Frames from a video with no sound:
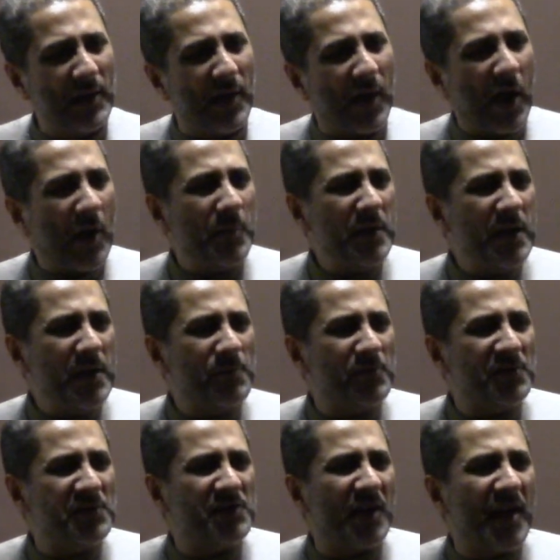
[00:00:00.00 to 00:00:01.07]
Habib
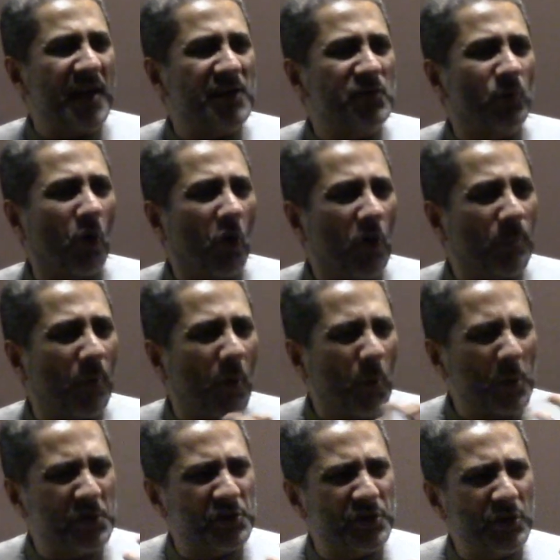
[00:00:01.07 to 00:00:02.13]
recites war
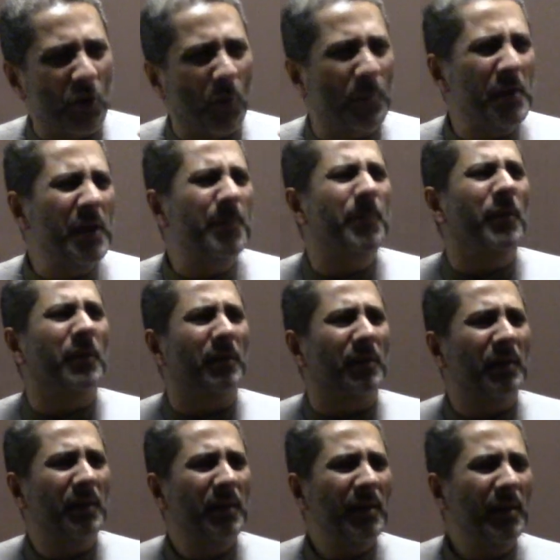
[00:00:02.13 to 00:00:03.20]
poetry, O
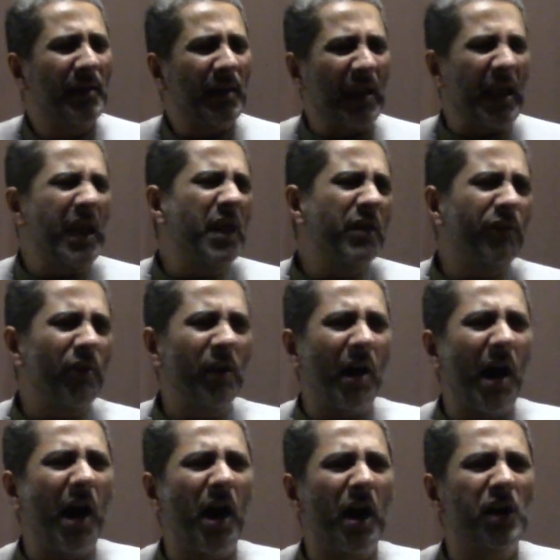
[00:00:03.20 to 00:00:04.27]
people, evil
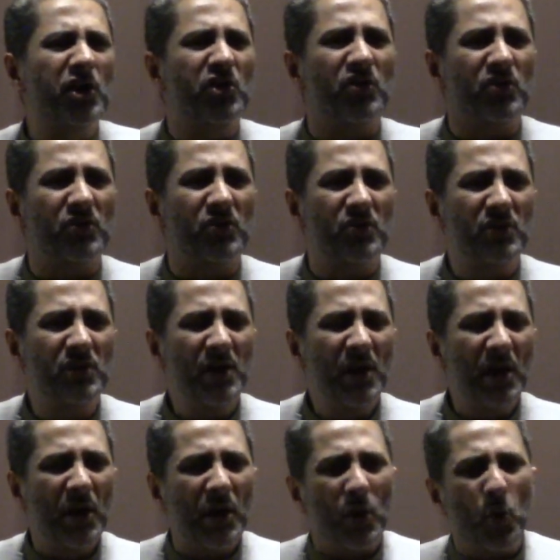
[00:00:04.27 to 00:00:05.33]
are you
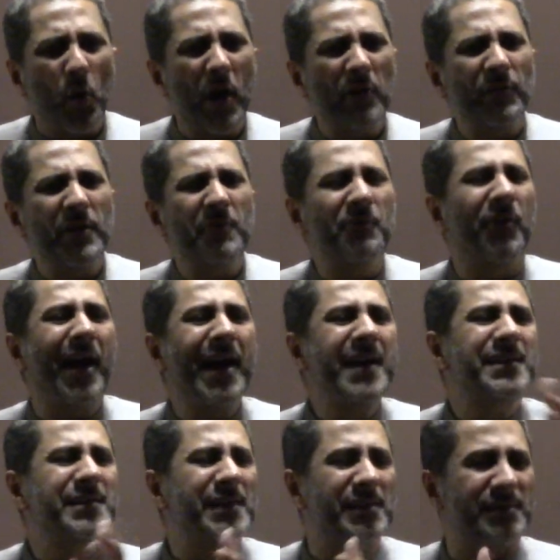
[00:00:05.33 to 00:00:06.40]
who have
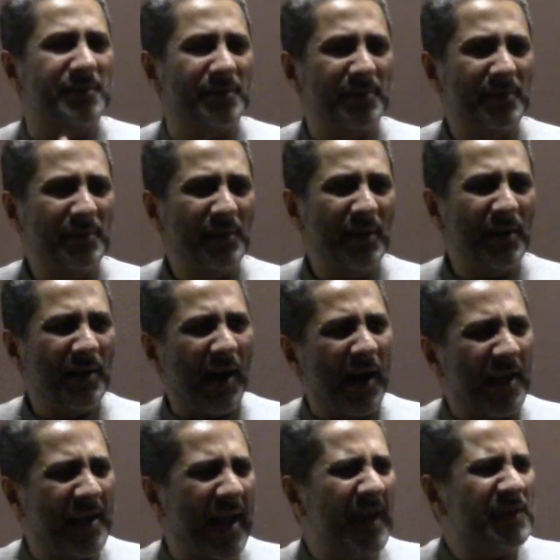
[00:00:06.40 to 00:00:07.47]
invited
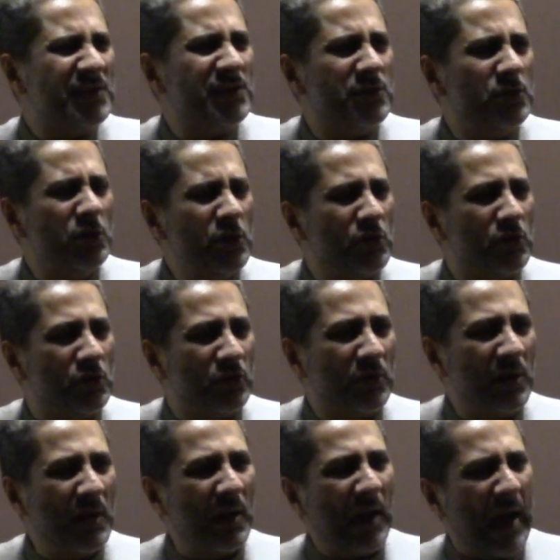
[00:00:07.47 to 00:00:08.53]
a guest to
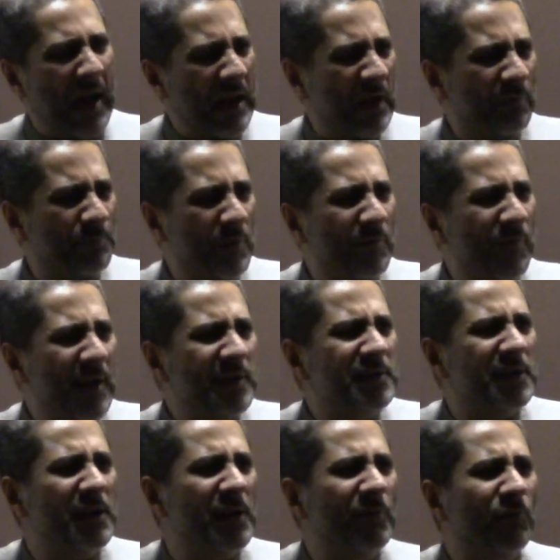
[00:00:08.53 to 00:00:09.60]
you and have
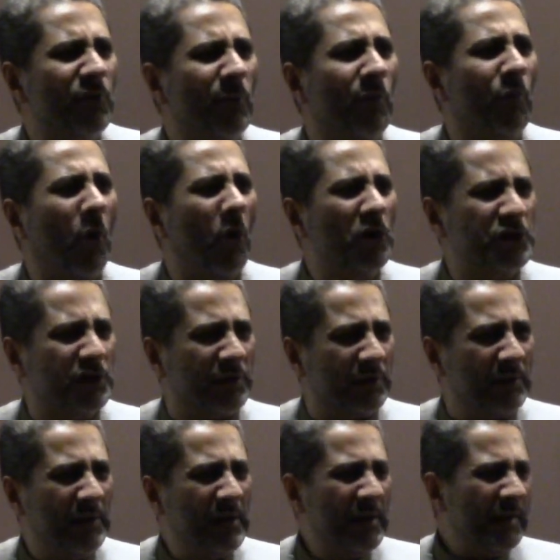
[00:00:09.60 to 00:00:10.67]
prevented him from
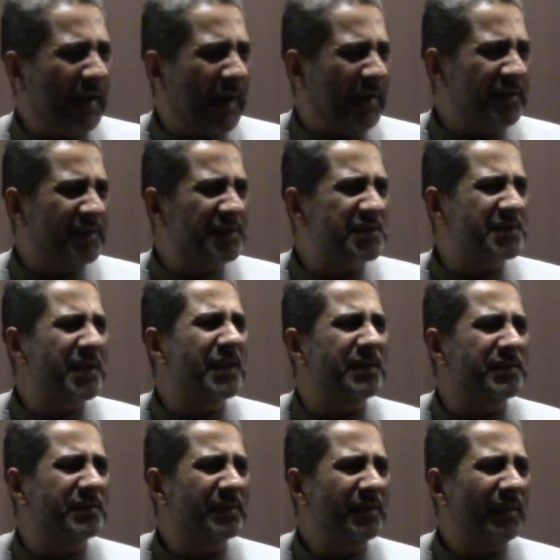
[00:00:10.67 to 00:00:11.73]
water and
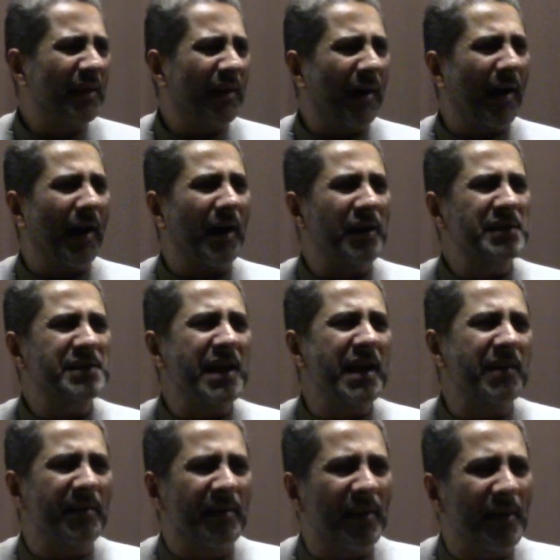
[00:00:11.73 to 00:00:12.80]
instead are
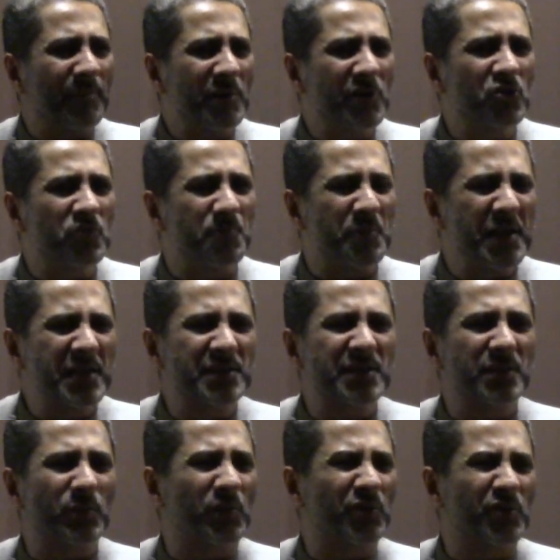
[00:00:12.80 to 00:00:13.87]
tearing him into
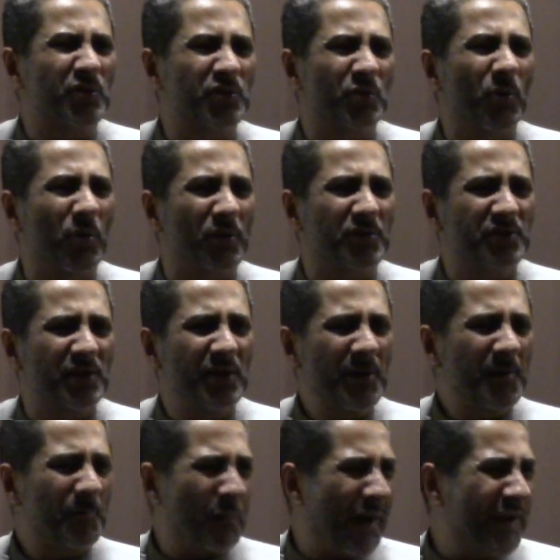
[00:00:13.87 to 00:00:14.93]
pieces with your swords.
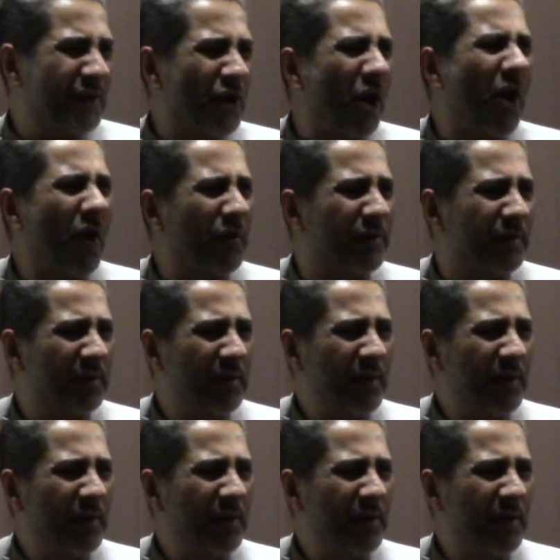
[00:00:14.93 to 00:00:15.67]
By God,